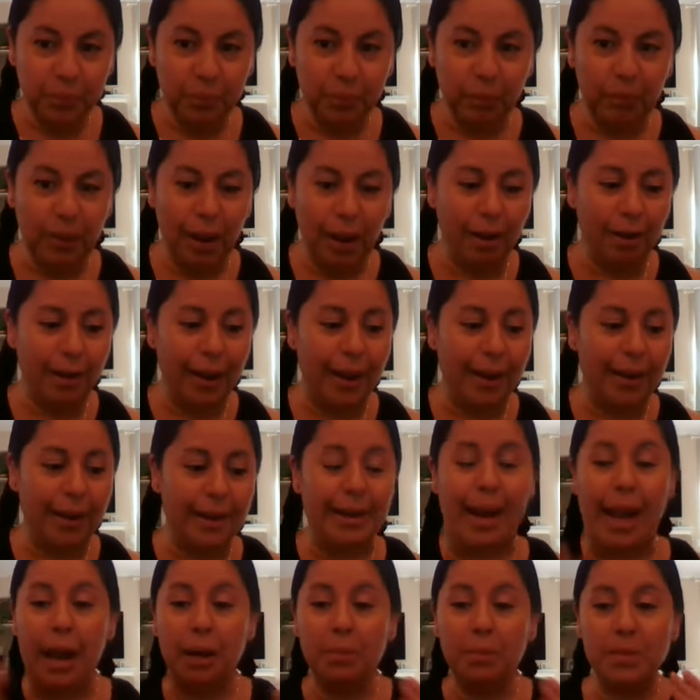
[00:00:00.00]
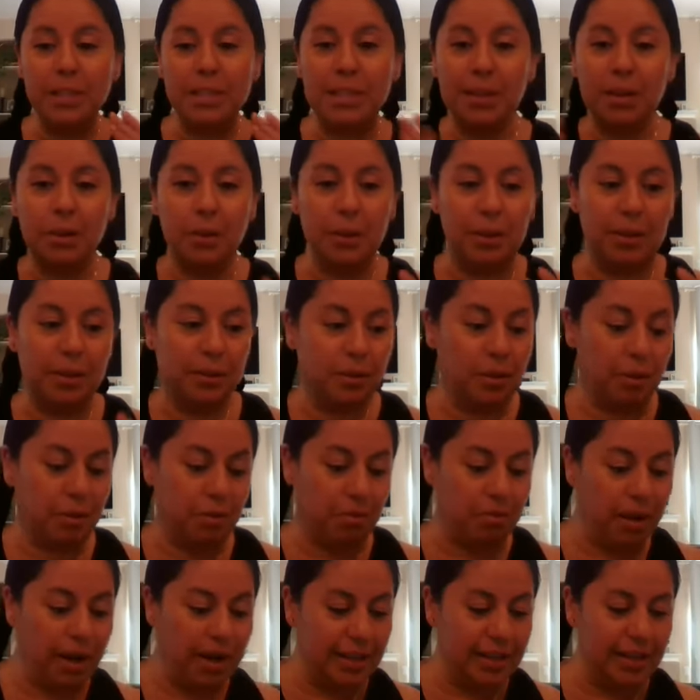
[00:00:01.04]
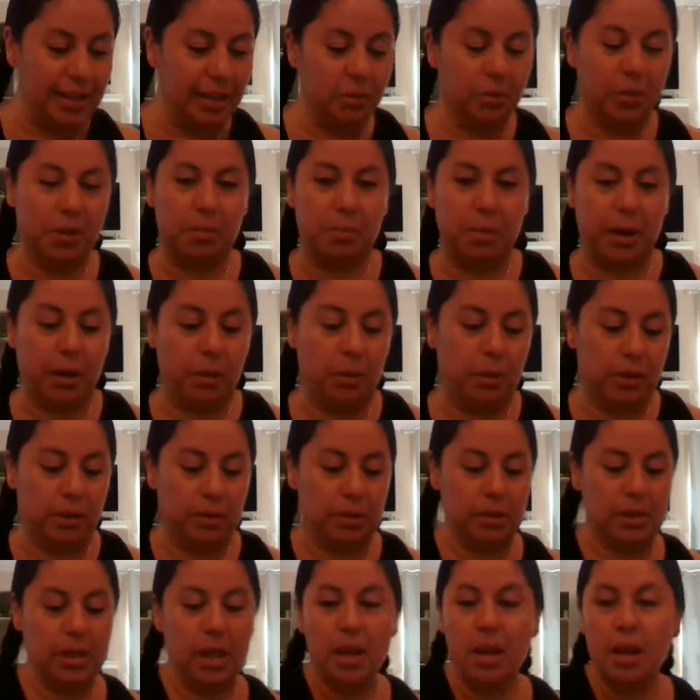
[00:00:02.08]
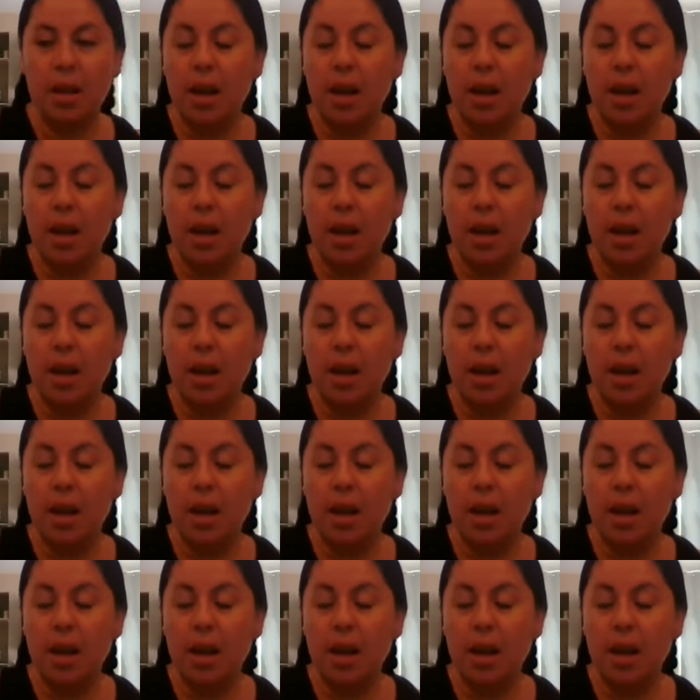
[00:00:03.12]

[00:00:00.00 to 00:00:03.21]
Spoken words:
All right, now I'm just gonna go a little crazy with my oils.